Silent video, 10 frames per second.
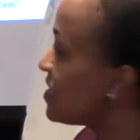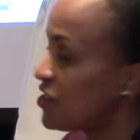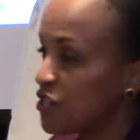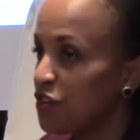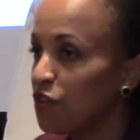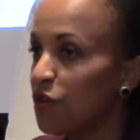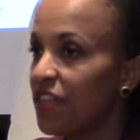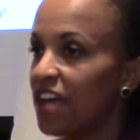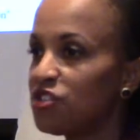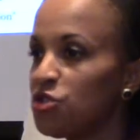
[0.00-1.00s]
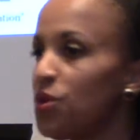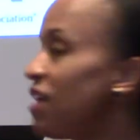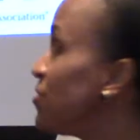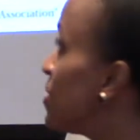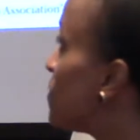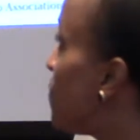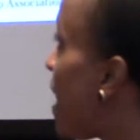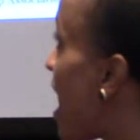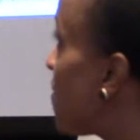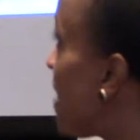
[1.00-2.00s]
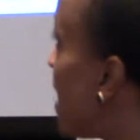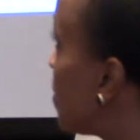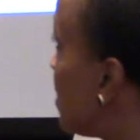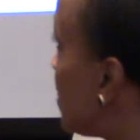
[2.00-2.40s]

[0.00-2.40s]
in general, that 205,000